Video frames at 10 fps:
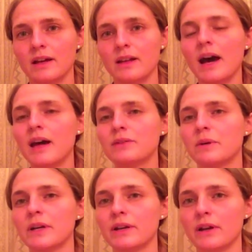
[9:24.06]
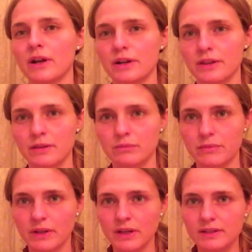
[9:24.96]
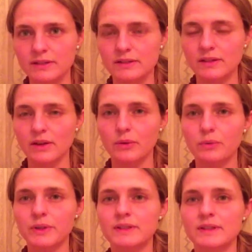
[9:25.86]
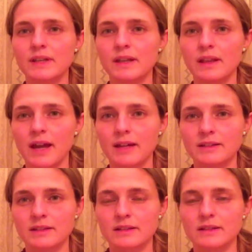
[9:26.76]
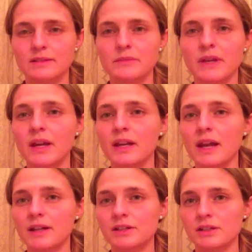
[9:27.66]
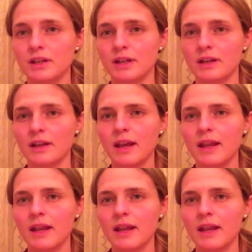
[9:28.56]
not wanting to hurt them, because we see that connection,